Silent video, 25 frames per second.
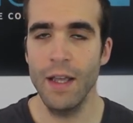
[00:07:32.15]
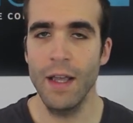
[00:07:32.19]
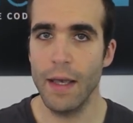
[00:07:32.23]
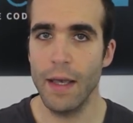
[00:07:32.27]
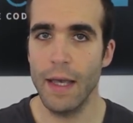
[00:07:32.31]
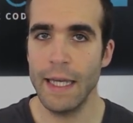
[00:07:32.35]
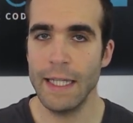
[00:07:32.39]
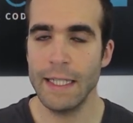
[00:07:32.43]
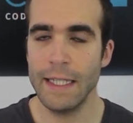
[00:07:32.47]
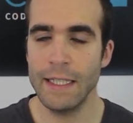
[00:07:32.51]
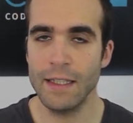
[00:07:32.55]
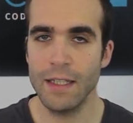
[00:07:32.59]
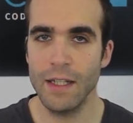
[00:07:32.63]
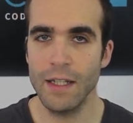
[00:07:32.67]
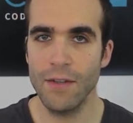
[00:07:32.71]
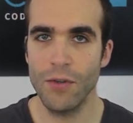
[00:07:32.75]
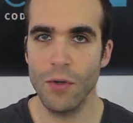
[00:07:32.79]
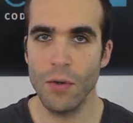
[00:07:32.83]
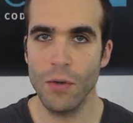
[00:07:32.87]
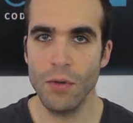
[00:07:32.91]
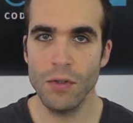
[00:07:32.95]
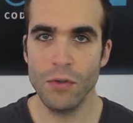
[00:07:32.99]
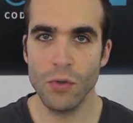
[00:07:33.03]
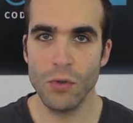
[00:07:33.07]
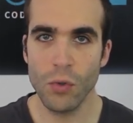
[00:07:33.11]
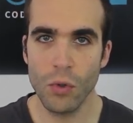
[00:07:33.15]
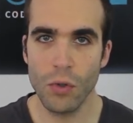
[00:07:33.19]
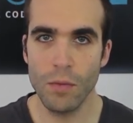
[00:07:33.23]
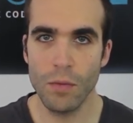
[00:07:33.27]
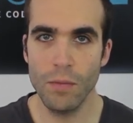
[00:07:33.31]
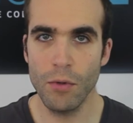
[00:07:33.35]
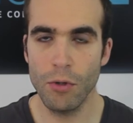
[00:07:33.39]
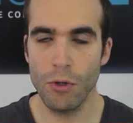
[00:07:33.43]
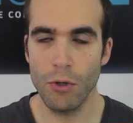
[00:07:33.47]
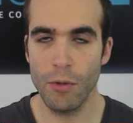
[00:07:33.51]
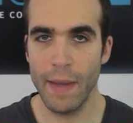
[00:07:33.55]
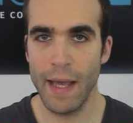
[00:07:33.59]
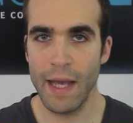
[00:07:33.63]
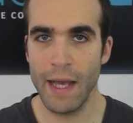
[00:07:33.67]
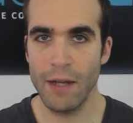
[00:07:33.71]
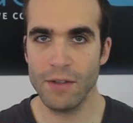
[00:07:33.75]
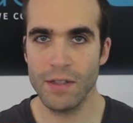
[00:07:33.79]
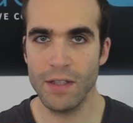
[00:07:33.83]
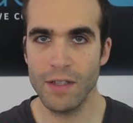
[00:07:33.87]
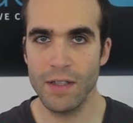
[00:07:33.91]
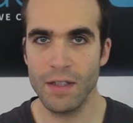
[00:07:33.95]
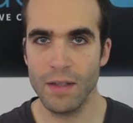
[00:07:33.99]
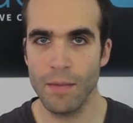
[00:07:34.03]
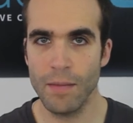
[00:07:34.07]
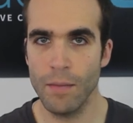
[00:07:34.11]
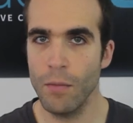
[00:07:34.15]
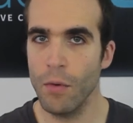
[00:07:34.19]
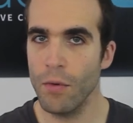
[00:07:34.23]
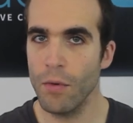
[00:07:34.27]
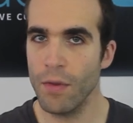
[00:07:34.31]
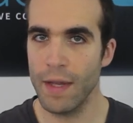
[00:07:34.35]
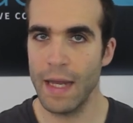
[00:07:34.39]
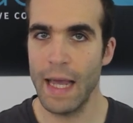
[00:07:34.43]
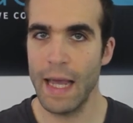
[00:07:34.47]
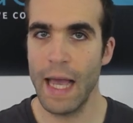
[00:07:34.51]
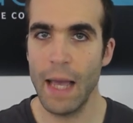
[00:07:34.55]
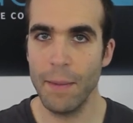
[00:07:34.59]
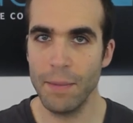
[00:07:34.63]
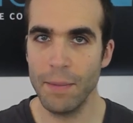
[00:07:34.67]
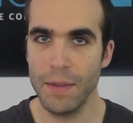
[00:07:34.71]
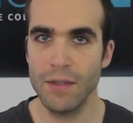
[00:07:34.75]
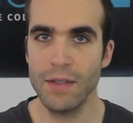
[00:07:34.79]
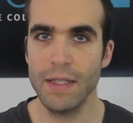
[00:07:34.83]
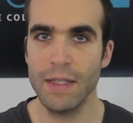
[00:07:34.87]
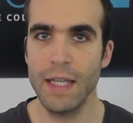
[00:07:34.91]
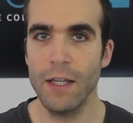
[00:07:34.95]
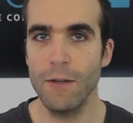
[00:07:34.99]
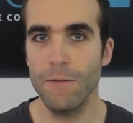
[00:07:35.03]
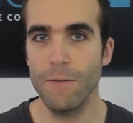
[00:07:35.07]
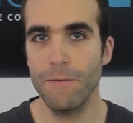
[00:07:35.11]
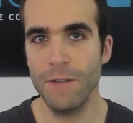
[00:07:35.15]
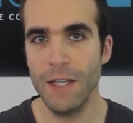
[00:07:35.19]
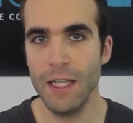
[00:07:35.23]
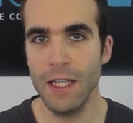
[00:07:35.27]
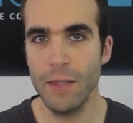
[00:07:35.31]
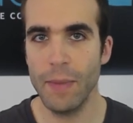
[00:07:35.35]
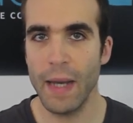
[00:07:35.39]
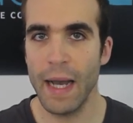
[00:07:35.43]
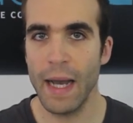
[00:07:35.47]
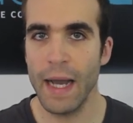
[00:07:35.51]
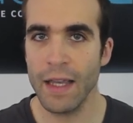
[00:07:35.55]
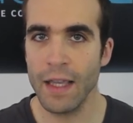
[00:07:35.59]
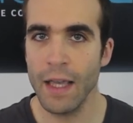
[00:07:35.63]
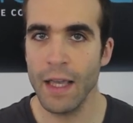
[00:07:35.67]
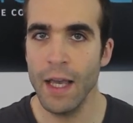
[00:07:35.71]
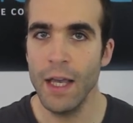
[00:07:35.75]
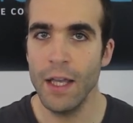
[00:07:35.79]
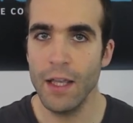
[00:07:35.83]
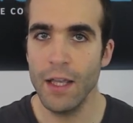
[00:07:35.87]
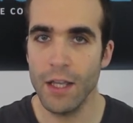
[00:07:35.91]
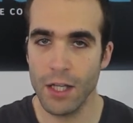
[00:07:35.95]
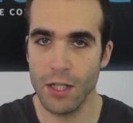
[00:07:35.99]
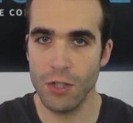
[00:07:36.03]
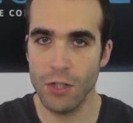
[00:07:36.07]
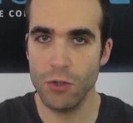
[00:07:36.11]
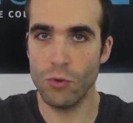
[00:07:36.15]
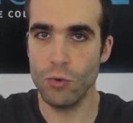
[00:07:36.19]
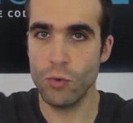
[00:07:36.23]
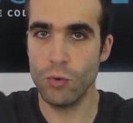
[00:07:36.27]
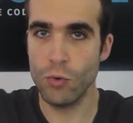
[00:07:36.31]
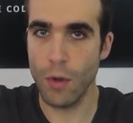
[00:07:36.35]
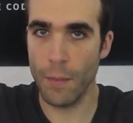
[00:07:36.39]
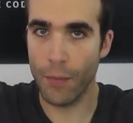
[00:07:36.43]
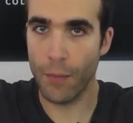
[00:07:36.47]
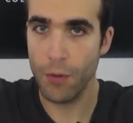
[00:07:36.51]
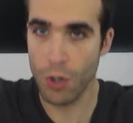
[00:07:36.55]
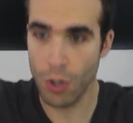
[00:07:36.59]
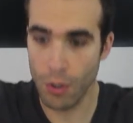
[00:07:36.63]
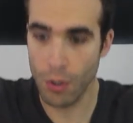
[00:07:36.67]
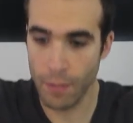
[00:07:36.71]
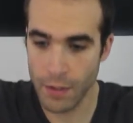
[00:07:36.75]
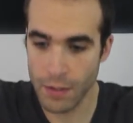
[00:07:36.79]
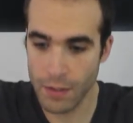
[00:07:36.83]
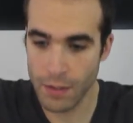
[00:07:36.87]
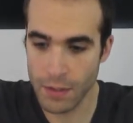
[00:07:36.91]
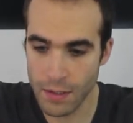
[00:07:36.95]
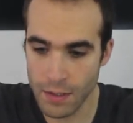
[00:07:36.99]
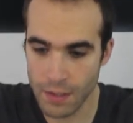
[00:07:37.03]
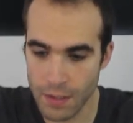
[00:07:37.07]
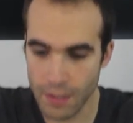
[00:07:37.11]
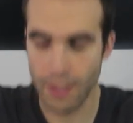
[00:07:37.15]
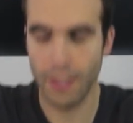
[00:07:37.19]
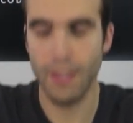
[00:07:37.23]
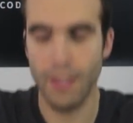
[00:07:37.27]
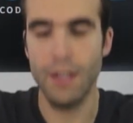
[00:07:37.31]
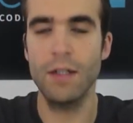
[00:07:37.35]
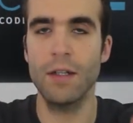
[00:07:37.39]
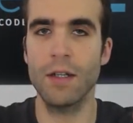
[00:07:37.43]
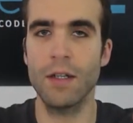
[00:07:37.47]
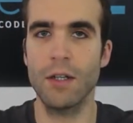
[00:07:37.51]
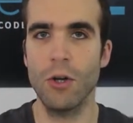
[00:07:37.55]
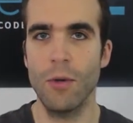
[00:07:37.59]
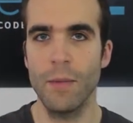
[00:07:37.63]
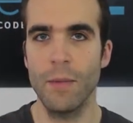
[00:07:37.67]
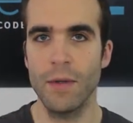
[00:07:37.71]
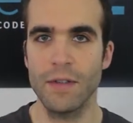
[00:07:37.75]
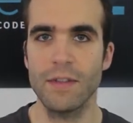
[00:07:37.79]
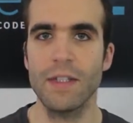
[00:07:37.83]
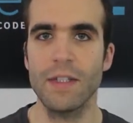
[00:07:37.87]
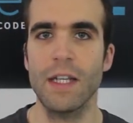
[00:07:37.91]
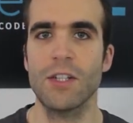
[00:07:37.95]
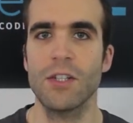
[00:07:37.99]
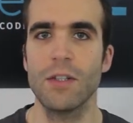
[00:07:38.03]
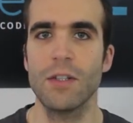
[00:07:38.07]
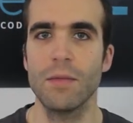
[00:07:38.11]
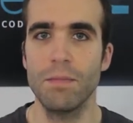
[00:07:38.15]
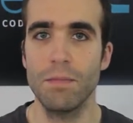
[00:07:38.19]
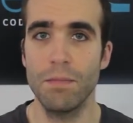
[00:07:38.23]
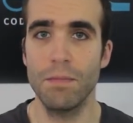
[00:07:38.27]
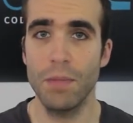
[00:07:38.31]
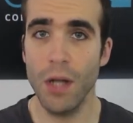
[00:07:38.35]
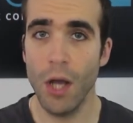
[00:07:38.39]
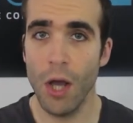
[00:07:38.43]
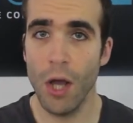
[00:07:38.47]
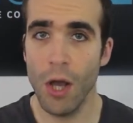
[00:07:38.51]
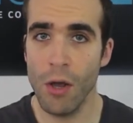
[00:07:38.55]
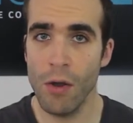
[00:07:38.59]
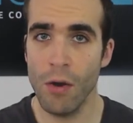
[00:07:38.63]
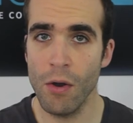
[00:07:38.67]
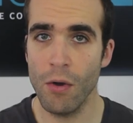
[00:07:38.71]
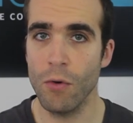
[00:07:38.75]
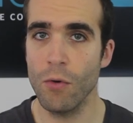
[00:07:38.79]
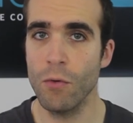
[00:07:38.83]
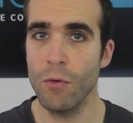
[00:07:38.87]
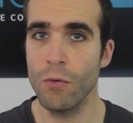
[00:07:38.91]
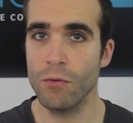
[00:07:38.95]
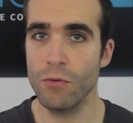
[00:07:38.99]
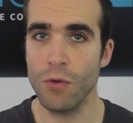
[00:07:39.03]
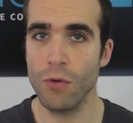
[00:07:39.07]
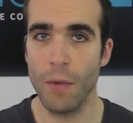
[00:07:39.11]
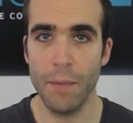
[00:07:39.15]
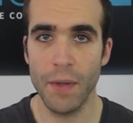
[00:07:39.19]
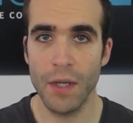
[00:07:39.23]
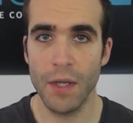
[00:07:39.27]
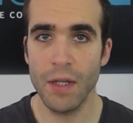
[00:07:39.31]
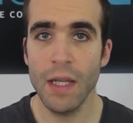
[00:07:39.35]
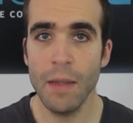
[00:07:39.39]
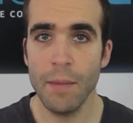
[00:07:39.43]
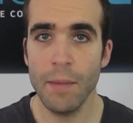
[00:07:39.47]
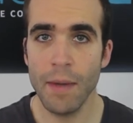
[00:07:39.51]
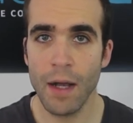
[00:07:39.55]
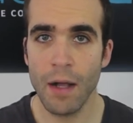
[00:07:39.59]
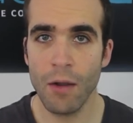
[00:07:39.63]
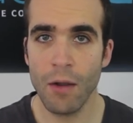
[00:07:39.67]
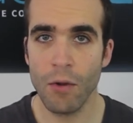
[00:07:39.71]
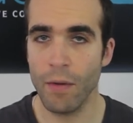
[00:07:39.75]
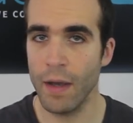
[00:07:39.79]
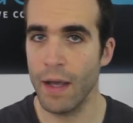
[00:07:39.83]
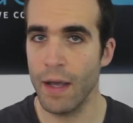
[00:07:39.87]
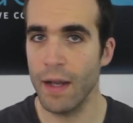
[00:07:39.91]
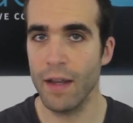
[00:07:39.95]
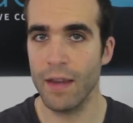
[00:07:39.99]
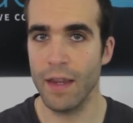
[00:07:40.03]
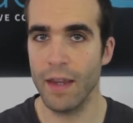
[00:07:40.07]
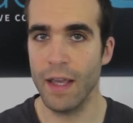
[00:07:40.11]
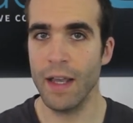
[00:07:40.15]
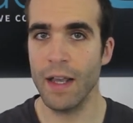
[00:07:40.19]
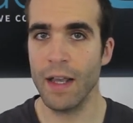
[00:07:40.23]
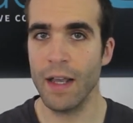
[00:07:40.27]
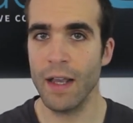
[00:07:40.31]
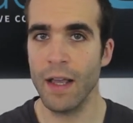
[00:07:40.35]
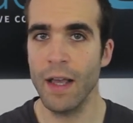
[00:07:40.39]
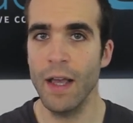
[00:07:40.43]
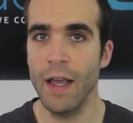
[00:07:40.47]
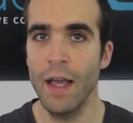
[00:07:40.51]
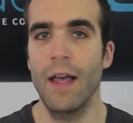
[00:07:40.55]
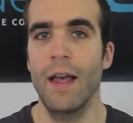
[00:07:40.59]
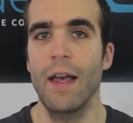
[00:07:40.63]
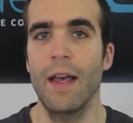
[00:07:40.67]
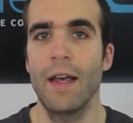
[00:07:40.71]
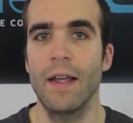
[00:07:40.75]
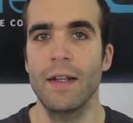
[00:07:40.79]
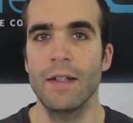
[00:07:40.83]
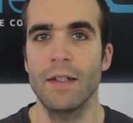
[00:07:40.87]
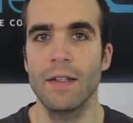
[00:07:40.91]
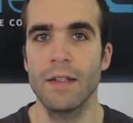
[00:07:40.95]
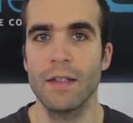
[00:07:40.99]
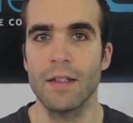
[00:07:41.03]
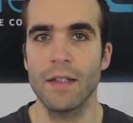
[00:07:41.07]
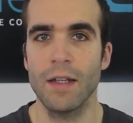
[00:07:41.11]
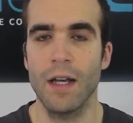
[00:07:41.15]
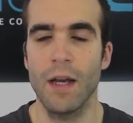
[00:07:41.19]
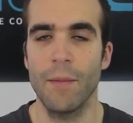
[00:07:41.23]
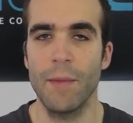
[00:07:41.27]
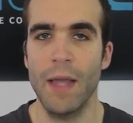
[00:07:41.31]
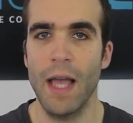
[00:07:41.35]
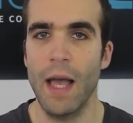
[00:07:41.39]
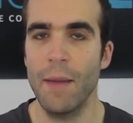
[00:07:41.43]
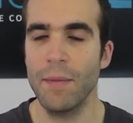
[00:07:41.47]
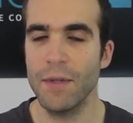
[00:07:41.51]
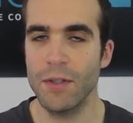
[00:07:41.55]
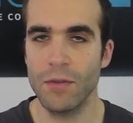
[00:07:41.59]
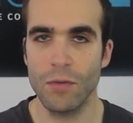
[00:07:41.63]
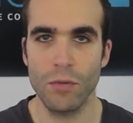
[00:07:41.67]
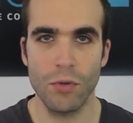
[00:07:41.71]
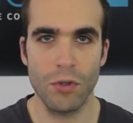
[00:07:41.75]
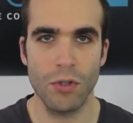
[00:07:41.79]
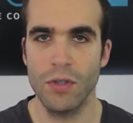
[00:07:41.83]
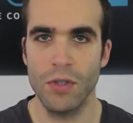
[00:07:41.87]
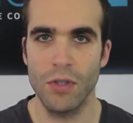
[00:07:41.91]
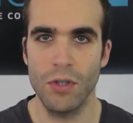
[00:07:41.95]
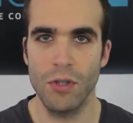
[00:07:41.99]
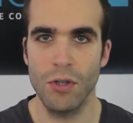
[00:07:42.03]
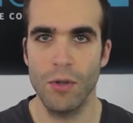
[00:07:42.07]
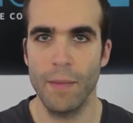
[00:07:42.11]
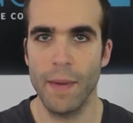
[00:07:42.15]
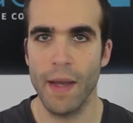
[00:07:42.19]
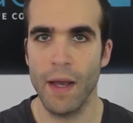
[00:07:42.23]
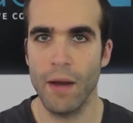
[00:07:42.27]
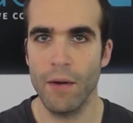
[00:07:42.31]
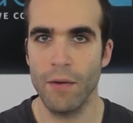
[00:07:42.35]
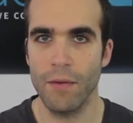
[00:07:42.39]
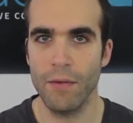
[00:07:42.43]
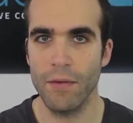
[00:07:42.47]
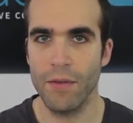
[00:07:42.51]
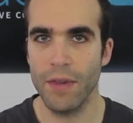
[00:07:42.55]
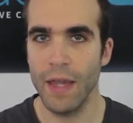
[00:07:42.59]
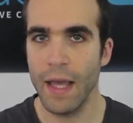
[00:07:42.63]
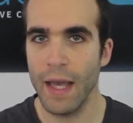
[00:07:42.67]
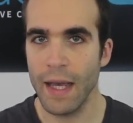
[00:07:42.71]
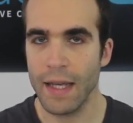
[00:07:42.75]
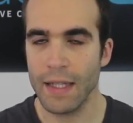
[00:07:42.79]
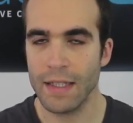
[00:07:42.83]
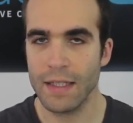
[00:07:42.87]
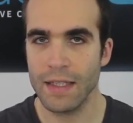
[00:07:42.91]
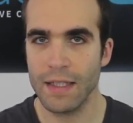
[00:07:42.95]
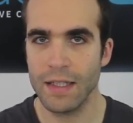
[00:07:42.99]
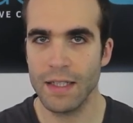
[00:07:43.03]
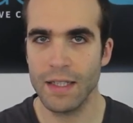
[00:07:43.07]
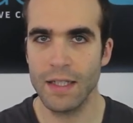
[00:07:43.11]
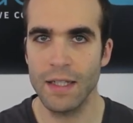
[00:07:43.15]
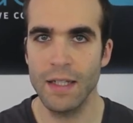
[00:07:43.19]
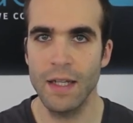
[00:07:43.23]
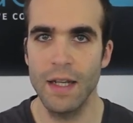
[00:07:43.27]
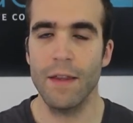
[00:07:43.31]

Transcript: And if you want to talk more about it, I'm more than happy to get your feedback. You can drop a comment in the comment section below or drop me an email or anything, and I'd be happy to talk to you about that.